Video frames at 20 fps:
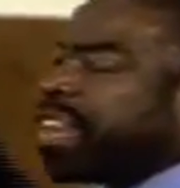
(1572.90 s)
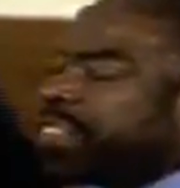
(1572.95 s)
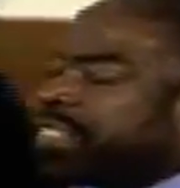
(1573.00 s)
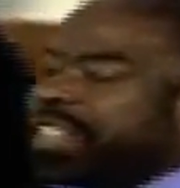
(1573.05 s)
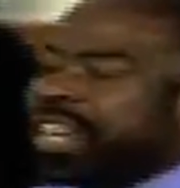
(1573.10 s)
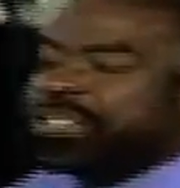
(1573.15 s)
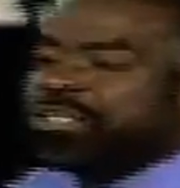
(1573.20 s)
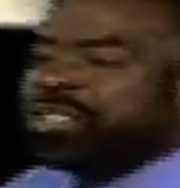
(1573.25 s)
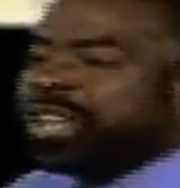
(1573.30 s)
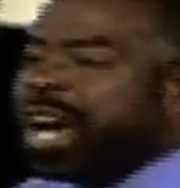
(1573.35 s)
they
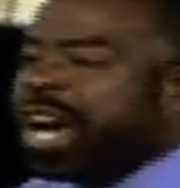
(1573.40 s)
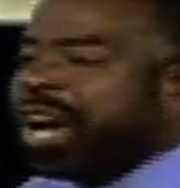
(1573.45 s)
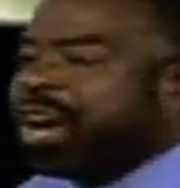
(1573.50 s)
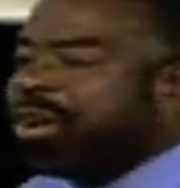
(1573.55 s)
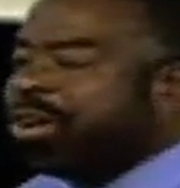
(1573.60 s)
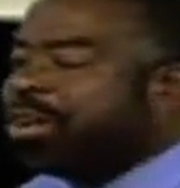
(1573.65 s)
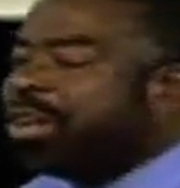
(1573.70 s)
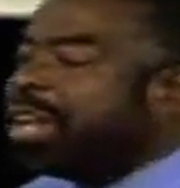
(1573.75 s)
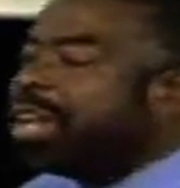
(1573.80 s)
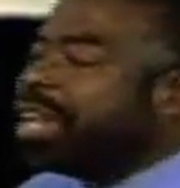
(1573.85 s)
said
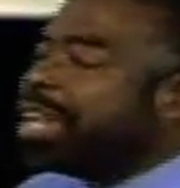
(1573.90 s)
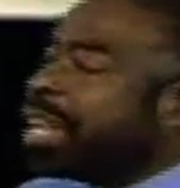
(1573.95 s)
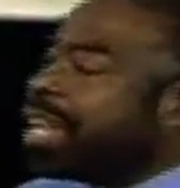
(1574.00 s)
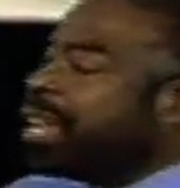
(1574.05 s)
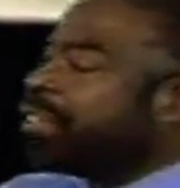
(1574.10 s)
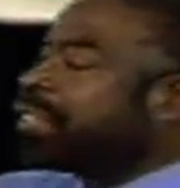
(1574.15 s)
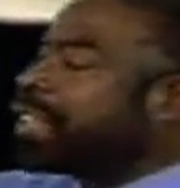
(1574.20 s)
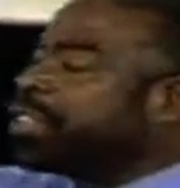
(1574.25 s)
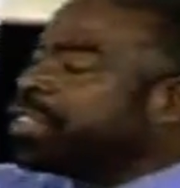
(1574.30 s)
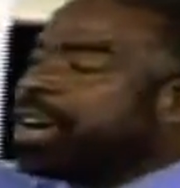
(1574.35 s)
no.
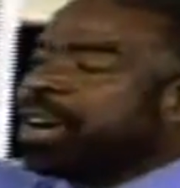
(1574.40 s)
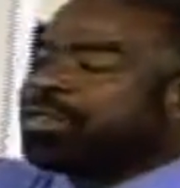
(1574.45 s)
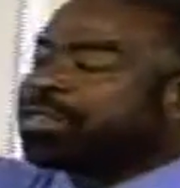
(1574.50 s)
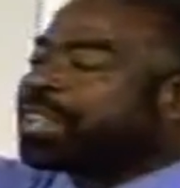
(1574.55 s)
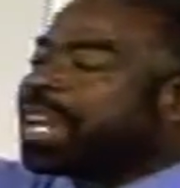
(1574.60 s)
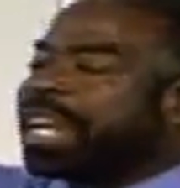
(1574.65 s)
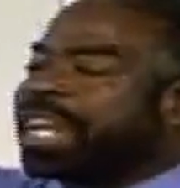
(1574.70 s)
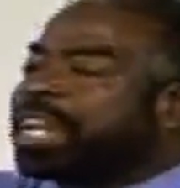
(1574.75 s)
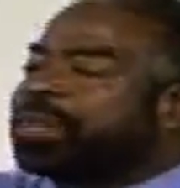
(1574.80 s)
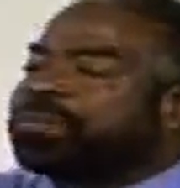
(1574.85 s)
He said,
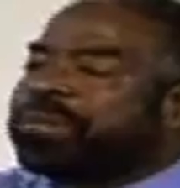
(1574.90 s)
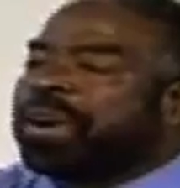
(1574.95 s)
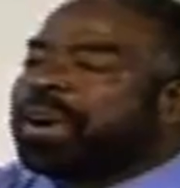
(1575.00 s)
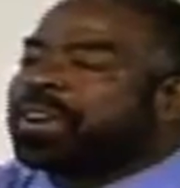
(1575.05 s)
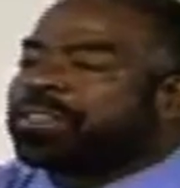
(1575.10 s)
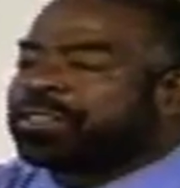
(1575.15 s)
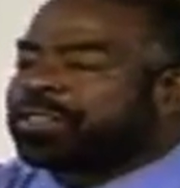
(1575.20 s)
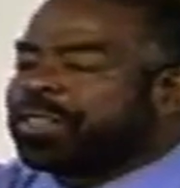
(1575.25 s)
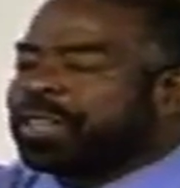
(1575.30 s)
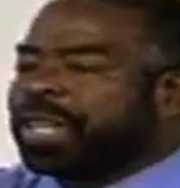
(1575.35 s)
don't take it
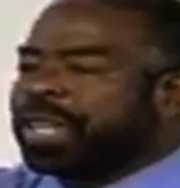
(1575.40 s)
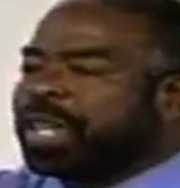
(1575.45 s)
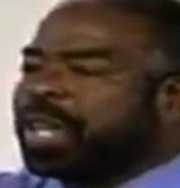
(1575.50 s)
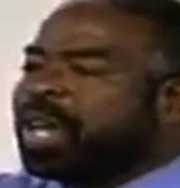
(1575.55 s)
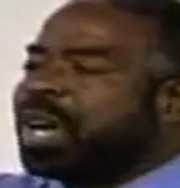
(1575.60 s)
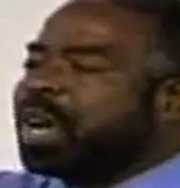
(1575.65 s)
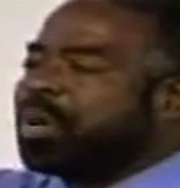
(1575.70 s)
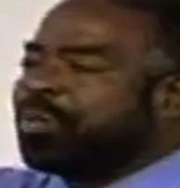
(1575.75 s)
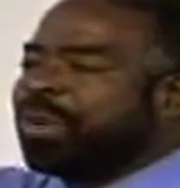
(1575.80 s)
personally.